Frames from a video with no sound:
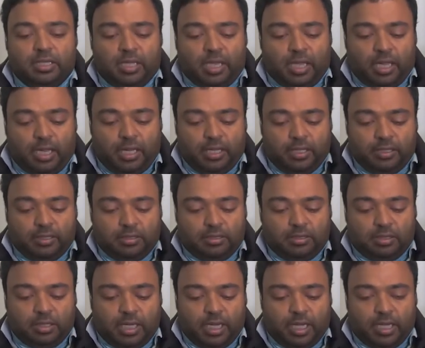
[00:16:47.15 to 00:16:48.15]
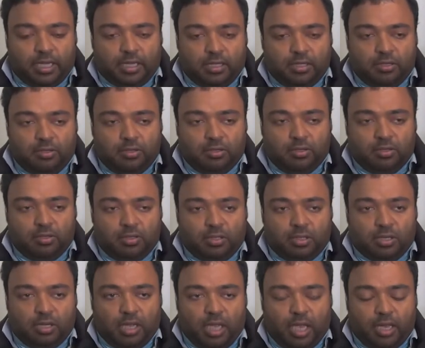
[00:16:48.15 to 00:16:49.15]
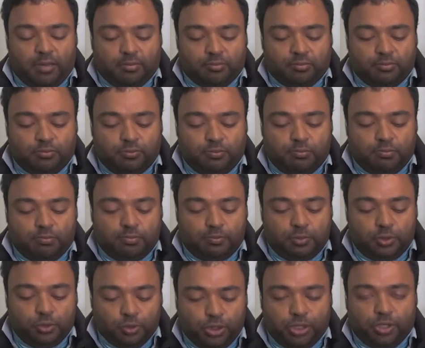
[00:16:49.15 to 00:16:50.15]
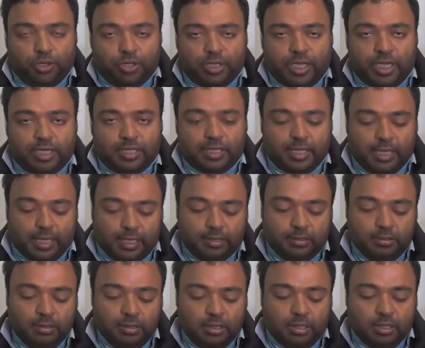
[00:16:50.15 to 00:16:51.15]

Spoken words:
and I am shooting on that again,